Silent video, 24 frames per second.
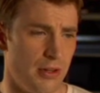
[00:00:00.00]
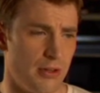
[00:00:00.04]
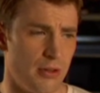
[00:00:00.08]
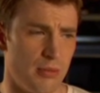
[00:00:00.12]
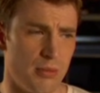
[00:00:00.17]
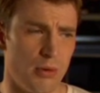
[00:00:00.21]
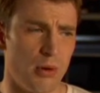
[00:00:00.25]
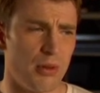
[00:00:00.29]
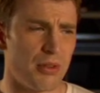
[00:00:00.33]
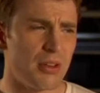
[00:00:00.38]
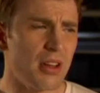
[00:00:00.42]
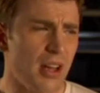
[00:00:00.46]
They're
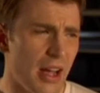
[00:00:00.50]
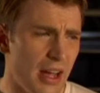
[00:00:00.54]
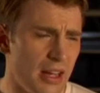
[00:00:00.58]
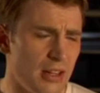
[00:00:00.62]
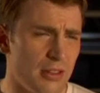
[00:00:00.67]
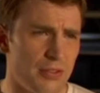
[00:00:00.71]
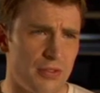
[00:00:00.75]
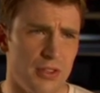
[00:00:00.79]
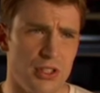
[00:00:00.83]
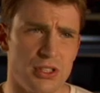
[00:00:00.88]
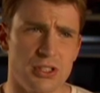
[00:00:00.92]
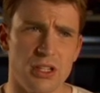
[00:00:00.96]
both
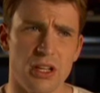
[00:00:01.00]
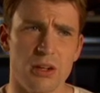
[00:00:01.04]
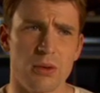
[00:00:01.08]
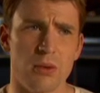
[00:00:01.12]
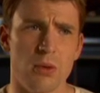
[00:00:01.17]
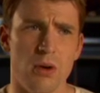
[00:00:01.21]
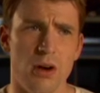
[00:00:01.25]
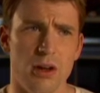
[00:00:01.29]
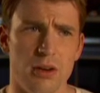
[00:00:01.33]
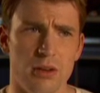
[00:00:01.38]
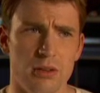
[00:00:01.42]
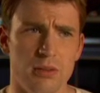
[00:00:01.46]
kind of fish out of
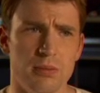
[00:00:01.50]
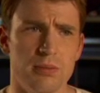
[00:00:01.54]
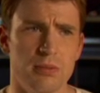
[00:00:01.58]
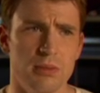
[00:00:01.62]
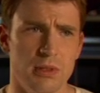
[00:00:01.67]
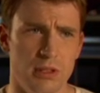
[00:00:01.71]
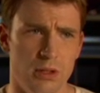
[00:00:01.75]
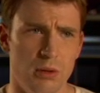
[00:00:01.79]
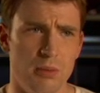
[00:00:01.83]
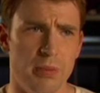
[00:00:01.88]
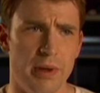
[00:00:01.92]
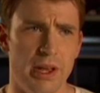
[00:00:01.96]
water.
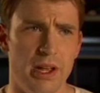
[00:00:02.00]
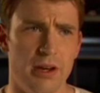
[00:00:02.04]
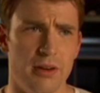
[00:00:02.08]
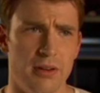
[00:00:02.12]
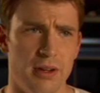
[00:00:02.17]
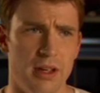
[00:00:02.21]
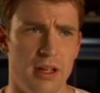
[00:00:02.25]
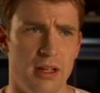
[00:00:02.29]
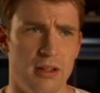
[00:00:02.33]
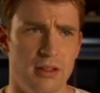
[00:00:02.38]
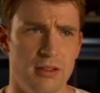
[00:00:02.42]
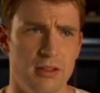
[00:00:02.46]
You know, Banner
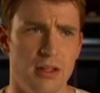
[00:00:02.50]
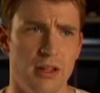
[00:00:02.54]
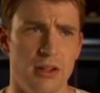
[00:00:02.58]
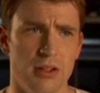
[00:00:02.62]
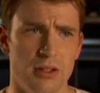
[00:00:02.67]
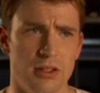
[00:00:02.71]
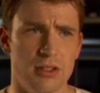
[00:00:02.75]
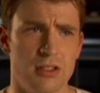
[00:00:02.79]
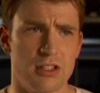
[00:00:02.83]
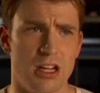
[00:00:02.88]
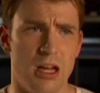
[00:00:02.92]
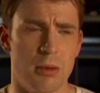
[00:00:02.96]
had done a
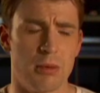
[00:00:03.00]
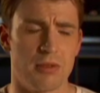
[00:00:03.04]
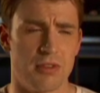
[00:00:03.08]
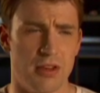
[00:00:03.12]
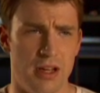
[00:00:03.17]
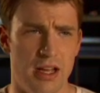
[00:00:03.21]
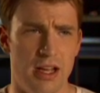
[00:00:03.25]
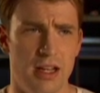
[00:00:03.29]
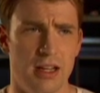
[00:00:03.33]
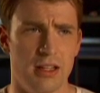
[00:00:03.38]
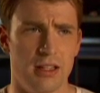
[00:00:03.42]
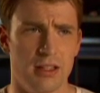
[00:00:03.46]
good job of
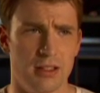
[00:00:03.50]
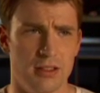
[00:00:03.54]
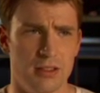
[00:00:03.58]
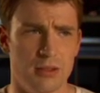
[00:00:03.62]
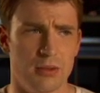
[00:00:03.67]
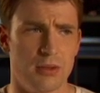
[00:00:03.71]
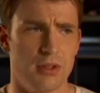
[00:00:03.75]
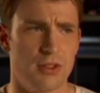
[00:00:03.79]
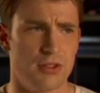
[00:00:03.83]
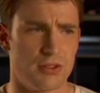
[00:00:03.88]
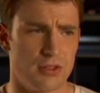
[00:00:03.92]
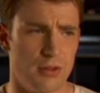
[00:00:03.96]
hiding and
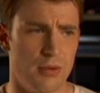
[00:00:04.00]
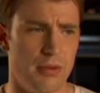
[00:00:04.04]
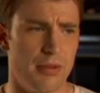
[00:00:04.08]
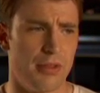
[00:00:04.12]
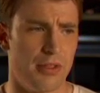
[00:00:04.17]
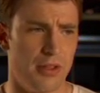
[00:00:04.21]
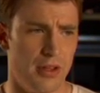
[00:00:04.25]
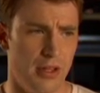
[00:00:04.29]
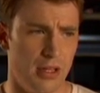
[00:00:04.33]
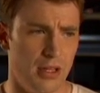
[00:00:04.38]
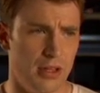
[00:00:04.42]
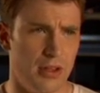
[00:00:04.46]
doing his own
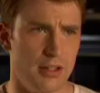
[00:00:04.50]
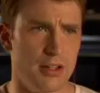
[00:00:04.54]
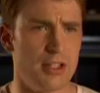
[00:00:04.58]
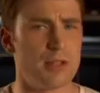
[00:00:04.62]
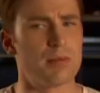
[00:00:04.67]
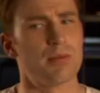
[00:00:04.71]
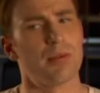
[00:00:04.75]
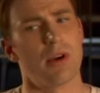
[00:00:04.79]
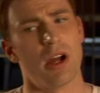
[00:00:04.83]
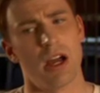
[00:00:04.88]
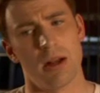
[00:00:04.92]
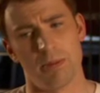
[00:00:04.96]
thing, and then he's
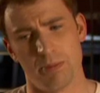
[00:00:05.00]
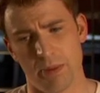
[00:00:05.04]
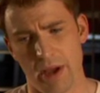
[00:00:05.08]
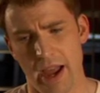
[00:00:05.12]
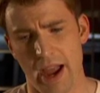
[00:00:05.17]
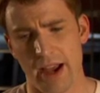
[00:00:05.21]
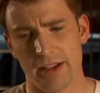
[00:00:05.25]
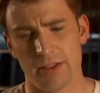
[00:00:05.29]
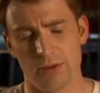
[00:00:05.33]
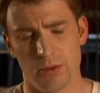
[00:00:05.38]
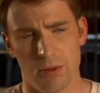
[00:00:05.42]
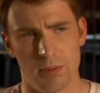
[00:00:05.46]
brought
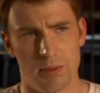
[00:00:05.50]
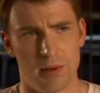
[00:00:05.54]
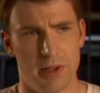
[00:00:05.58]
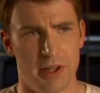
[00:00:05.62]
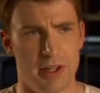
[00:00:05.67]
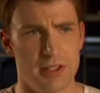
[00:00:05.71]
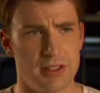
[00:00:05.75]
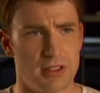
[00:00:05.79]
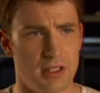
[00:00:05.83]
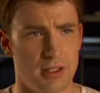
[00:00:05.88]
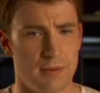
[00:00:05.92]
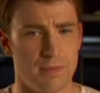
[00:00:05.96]
back to a
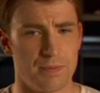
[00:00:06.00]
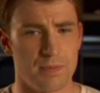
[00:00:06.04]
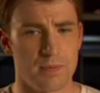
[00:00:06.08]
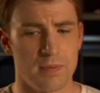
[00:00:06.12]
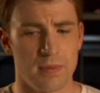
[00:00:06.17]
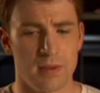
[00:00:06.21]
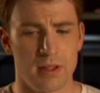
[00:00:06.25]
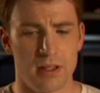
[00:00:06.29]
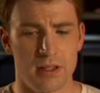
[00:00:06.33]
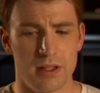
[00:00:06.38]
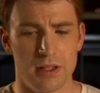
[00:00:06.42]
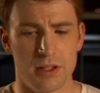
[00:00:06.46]
place that
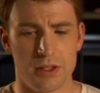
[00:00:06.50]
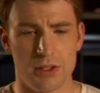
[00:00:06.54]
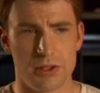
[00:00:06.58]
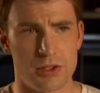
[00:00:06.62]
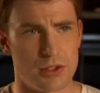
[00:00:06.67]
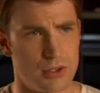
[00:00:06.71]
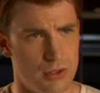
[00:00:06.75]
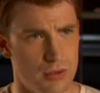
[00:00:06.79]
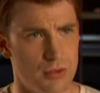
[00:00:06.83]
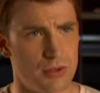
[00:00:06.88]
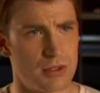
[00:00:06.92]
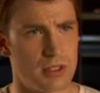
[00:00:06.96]
he didn't
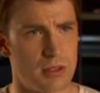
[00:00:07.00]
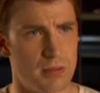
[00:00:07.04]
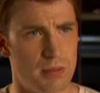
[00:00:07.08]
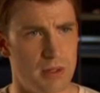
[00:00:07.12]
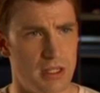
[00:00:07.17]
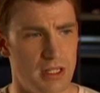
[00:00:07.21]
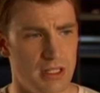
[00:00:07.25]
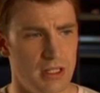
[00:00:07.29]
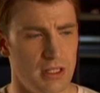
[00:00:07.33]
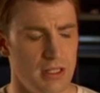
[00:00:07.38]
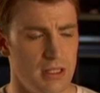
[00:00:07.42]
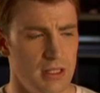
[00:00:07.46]
choose to
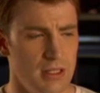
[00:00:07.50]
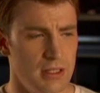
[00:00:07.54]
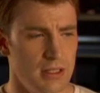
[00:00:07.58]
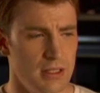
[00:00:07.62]
be.